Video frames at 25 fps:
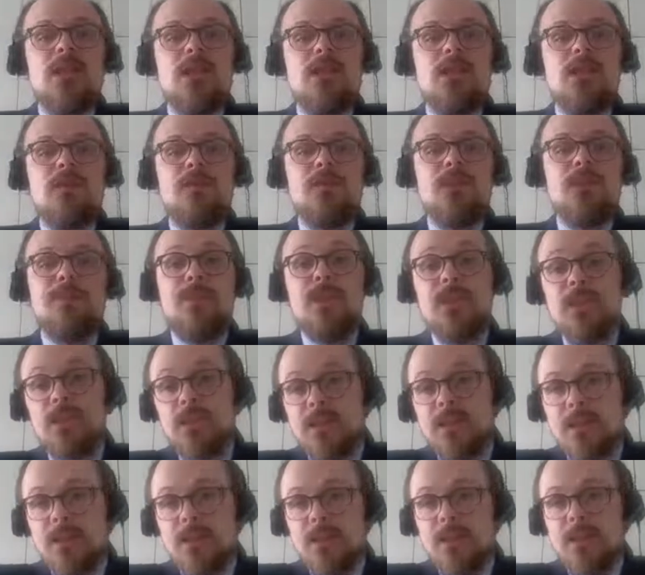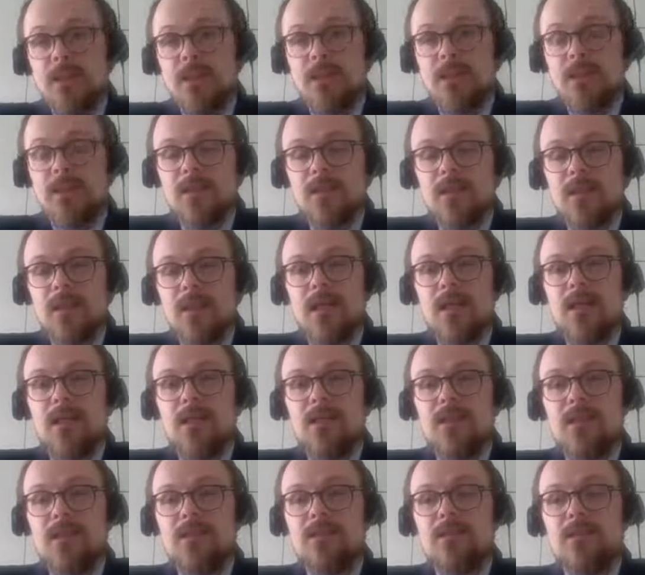of the business case
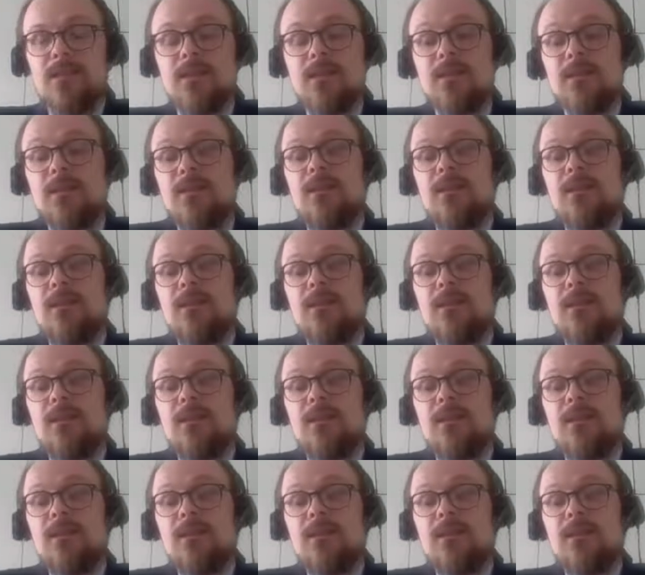and